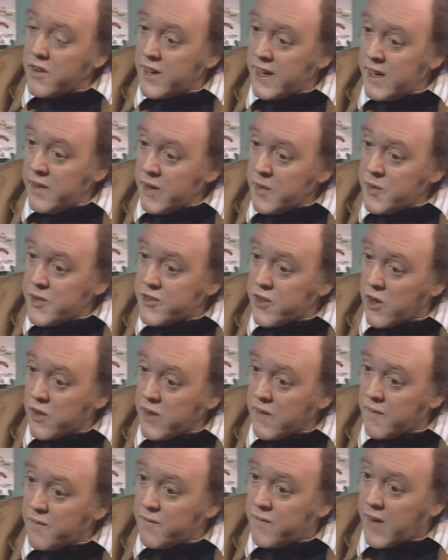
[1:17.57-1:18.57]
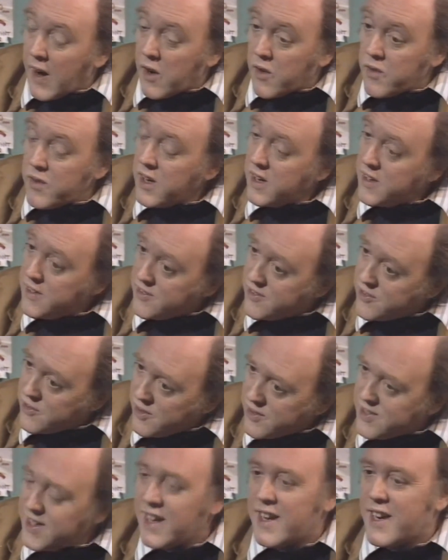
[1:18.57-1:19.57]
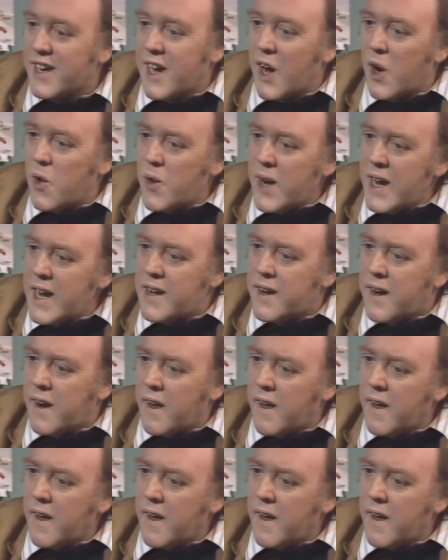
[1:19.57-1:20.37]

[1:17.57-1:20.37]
could hear he was on the phone, so I didn't go in.